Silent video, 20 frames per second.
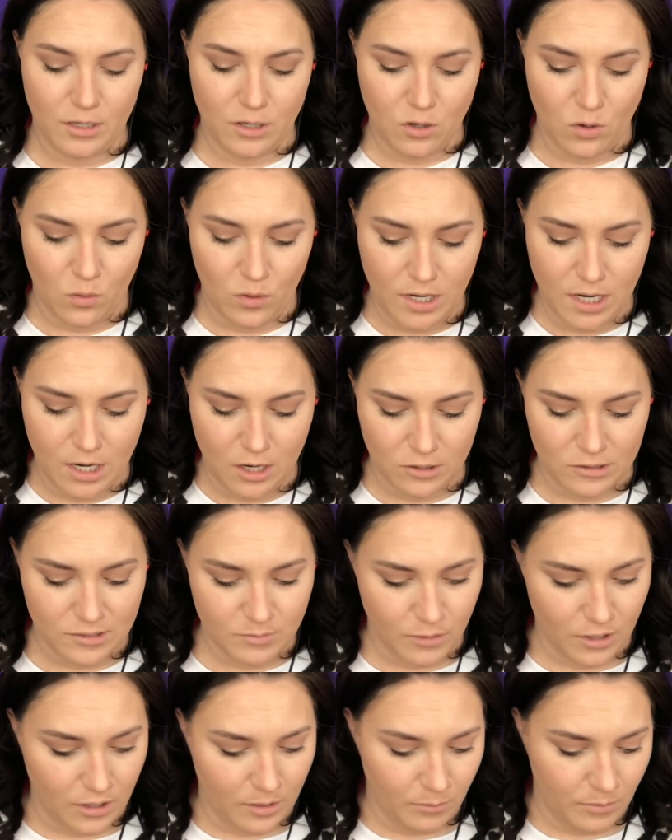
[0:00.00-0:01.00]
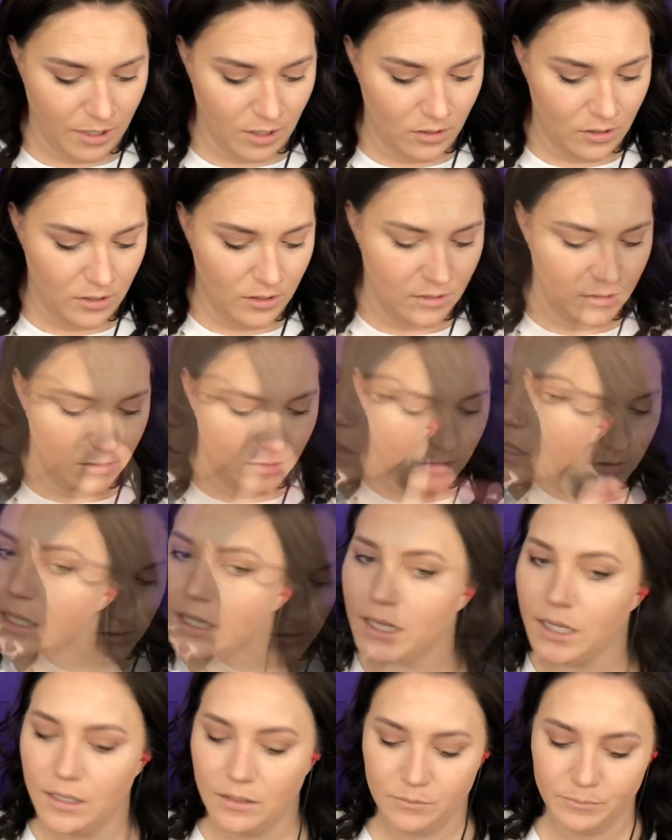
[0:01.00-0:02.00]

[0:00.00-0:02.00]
Coty Airspun powder. Okay.